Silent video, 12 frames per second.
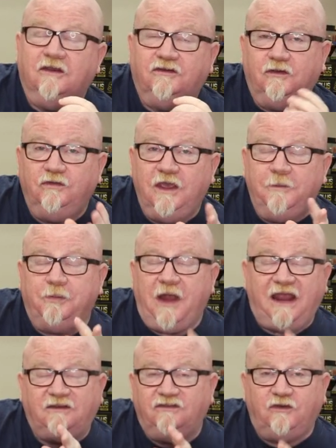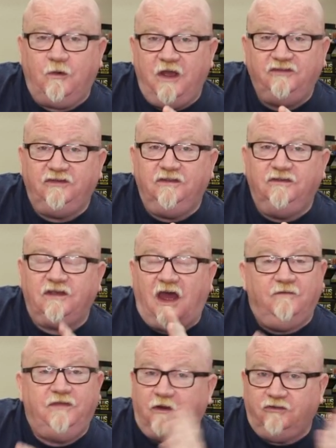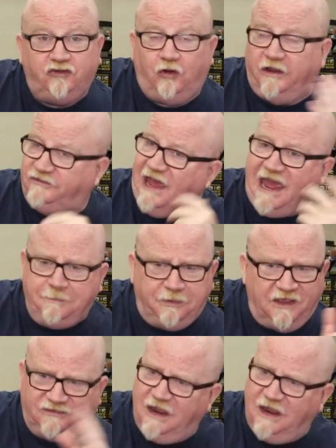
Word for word: to the practice questions of their choice A plus,